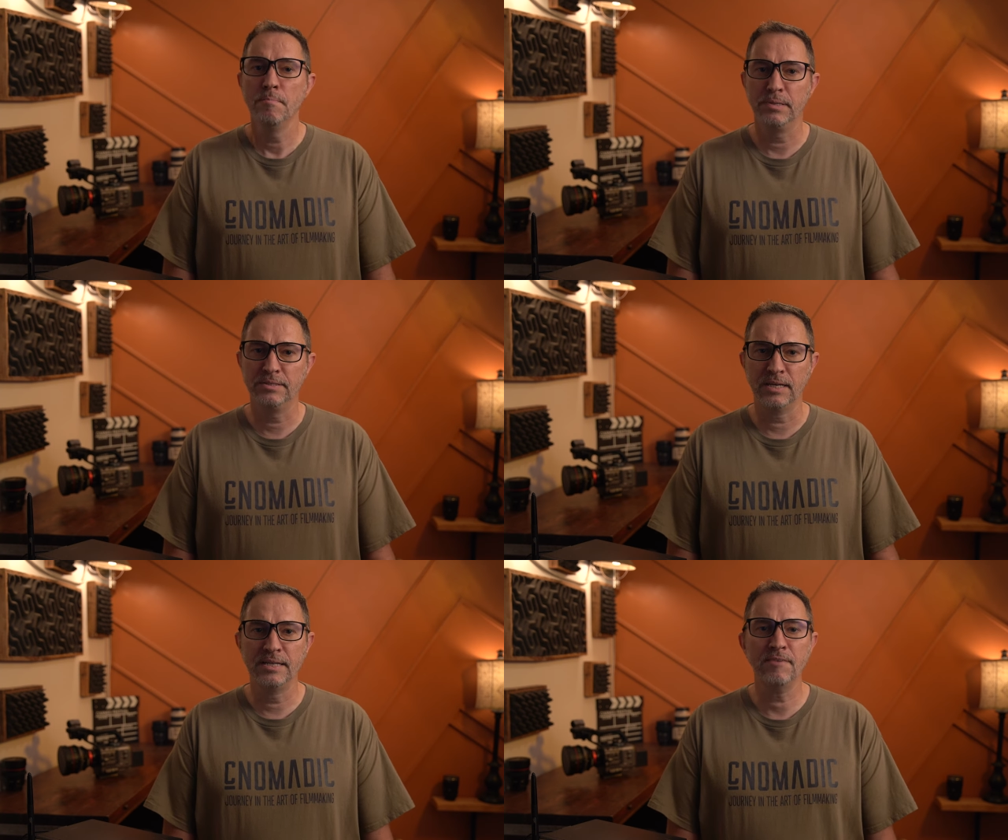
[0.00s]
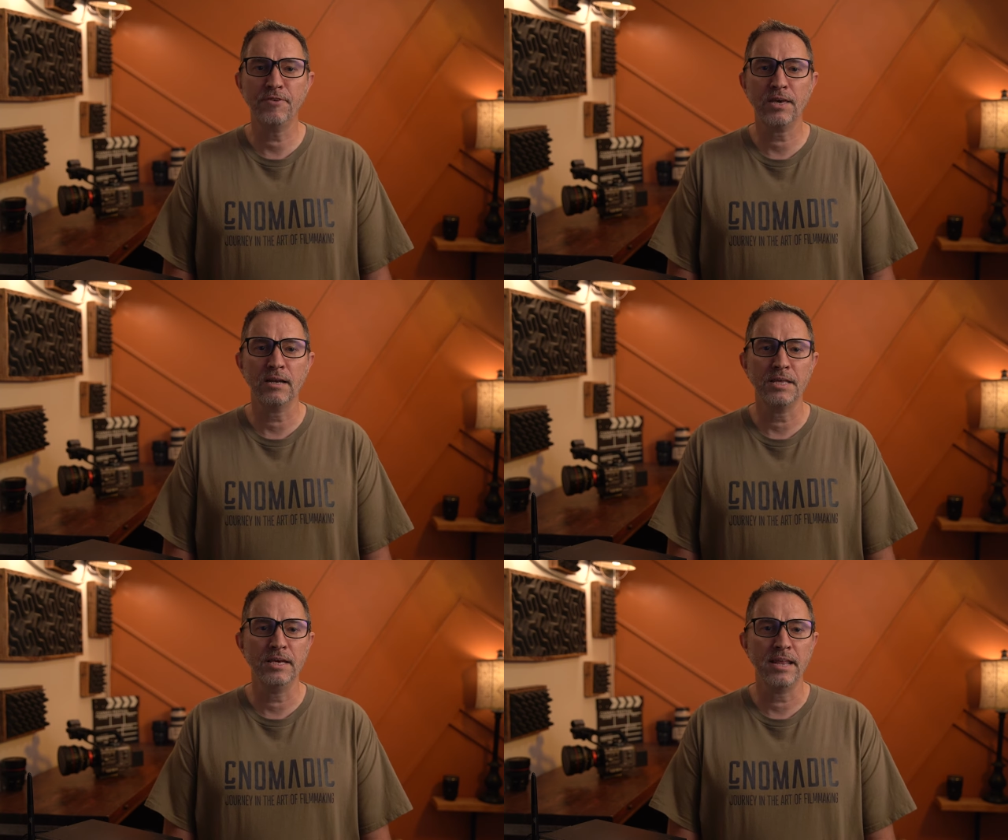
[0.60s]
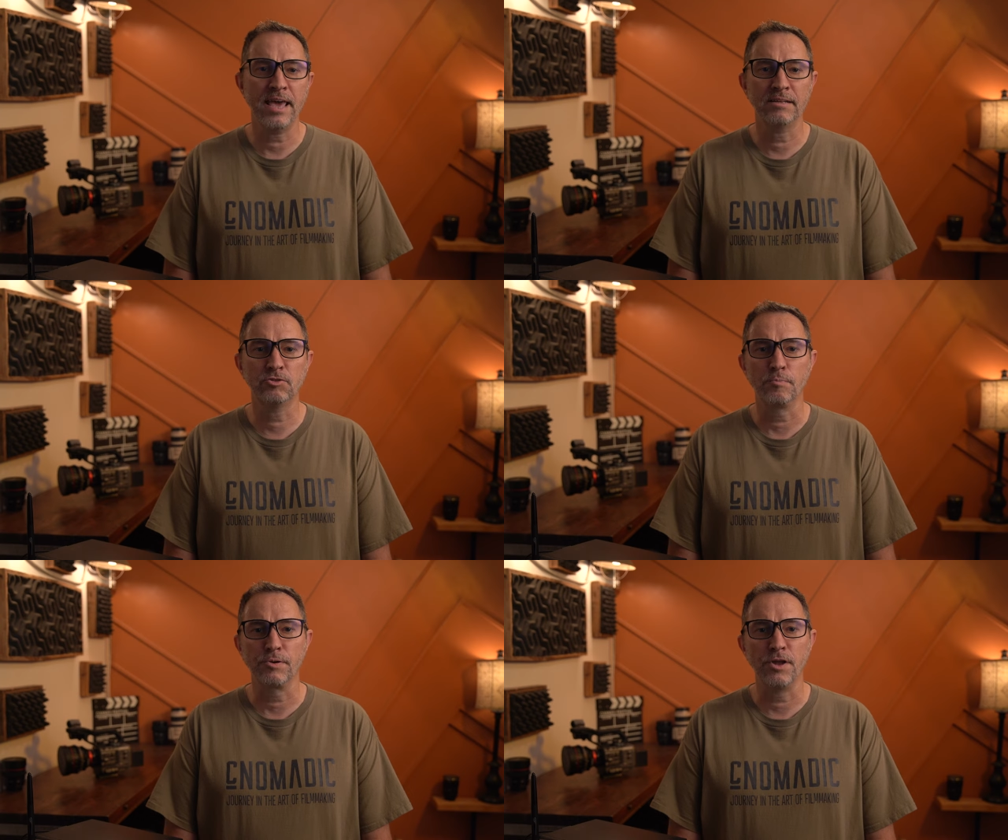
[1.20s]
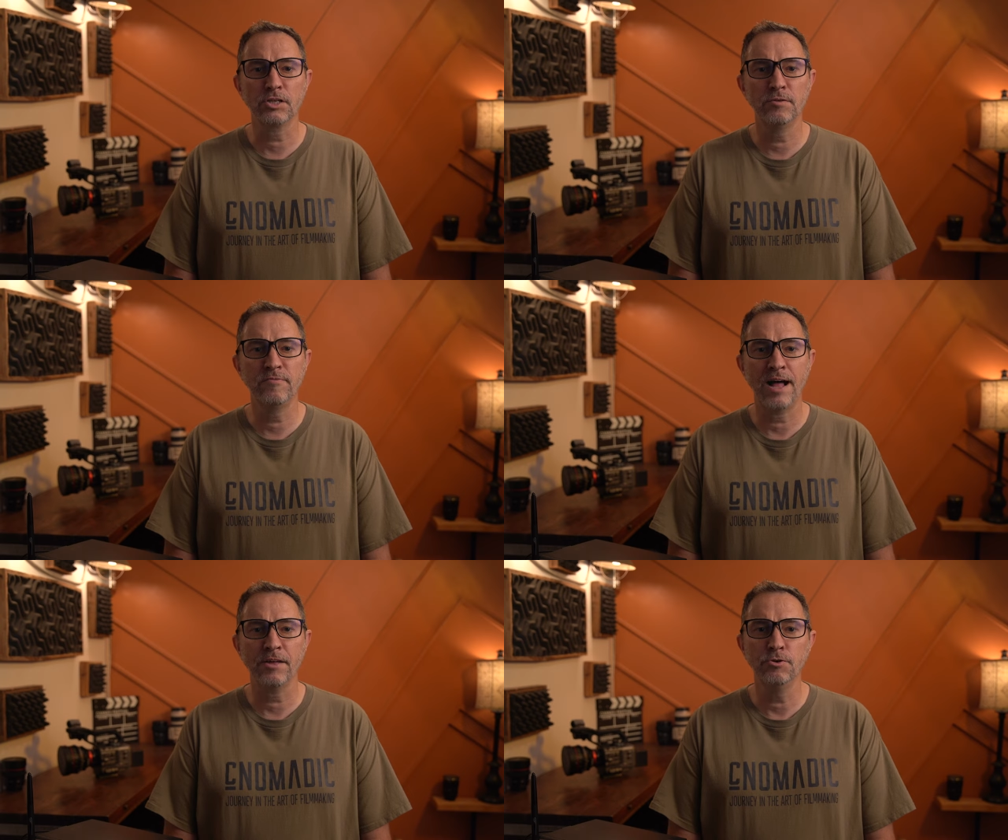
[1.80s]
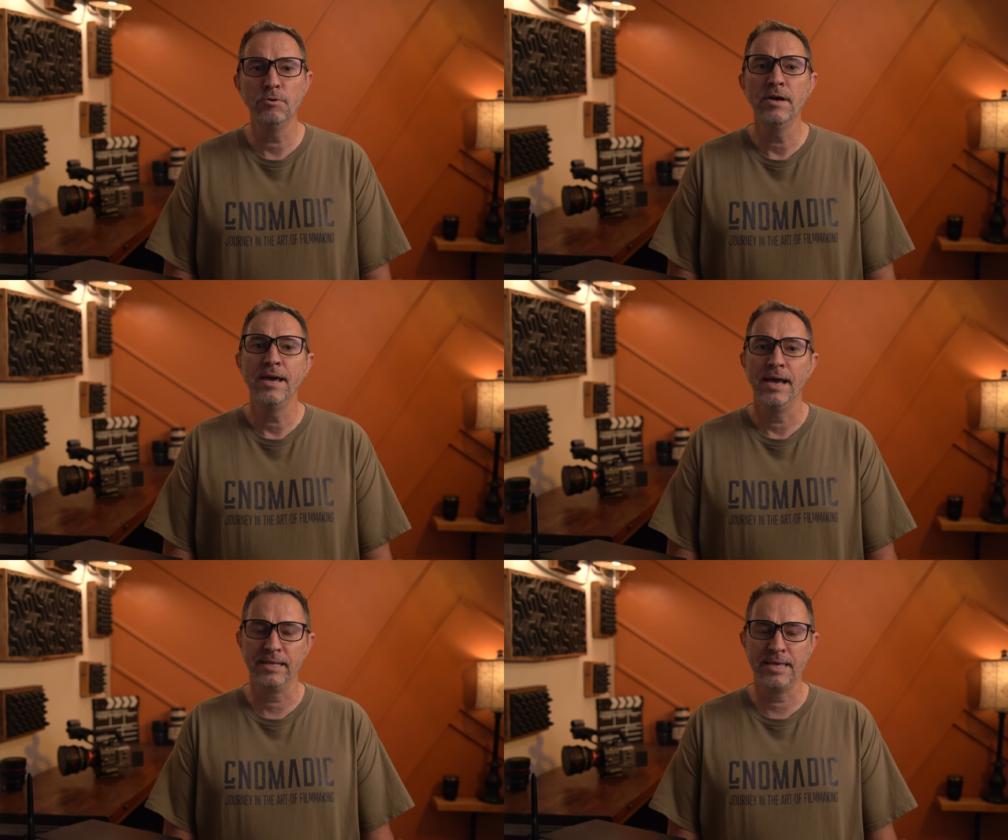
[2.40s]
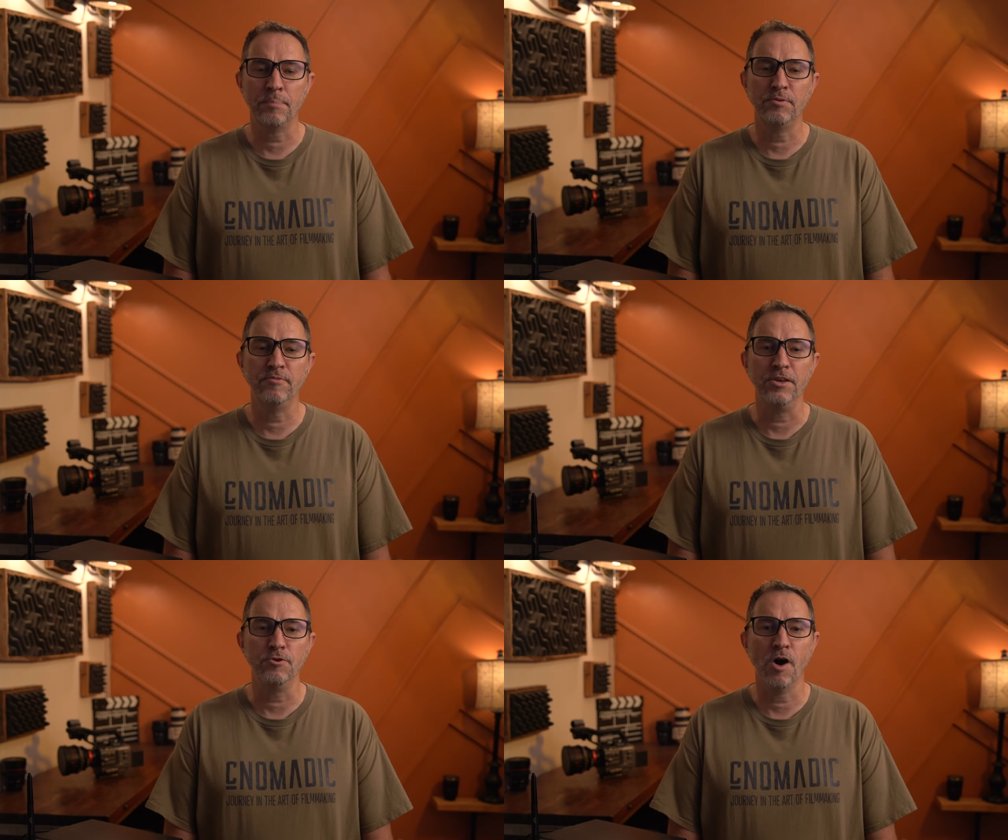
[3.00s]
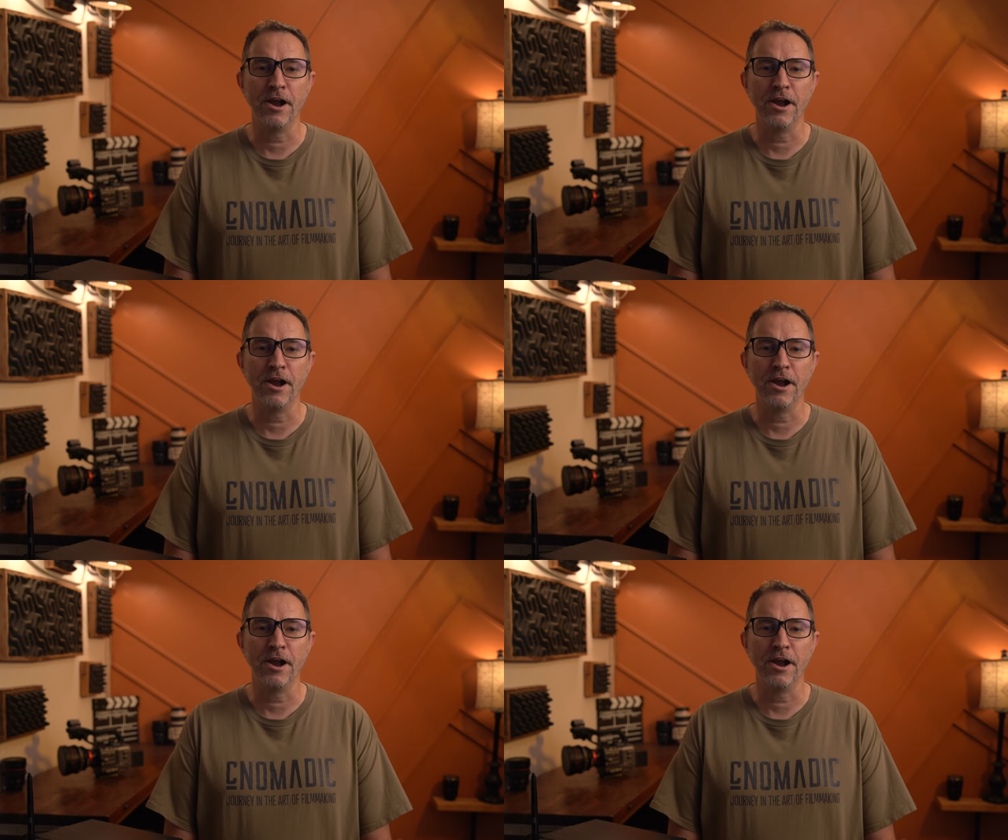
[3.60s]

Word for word: but significantly enhance the production value and captivate your